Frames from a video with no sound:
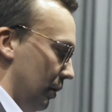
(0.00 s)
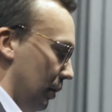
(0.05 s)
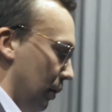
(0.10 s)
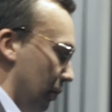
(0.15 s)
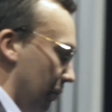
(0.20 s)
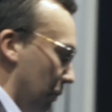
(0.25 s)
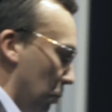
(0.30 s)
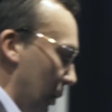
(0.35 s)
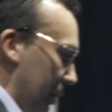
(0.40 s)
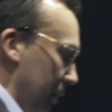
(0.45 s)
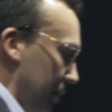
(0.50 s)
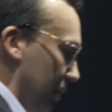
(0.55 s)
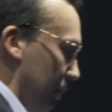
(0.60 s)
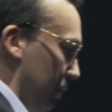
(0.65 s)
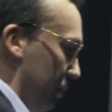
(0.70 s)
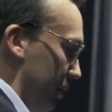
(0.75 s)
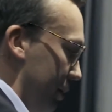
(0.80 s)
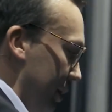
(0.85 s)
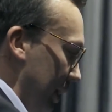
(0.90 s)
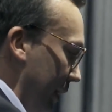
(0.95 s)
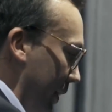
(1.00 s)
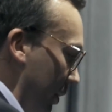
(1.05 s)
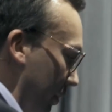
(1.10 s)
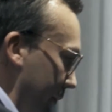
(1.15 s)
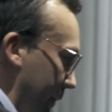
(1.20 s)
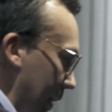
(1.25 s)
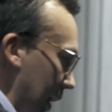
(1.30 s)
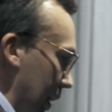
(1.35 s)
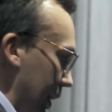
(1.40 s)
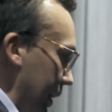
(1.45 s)
So when you go to
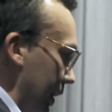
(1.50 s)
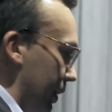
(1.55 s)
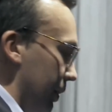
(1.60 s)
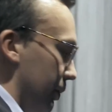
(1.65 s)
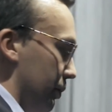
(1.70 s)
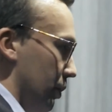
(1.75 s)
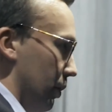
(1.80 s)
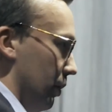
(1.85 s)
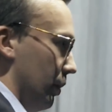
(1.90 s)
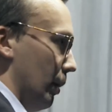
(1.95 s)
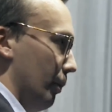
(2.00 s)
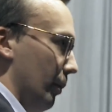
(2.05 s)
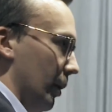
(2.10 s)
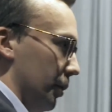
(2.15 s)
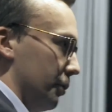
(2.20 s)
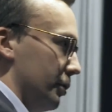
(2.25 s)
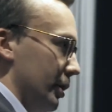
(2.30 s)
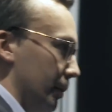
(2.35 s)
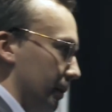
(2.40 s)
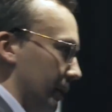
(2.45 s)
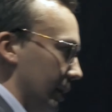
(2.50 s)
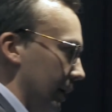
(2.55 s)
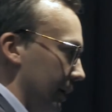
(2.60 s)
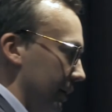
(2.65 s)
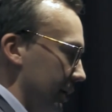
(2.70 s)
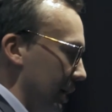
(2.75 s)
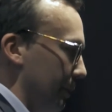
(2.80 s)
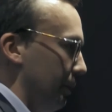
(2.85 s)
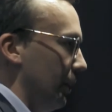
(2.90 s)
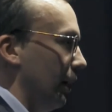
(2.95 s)
Silicon Valley and you talk about something,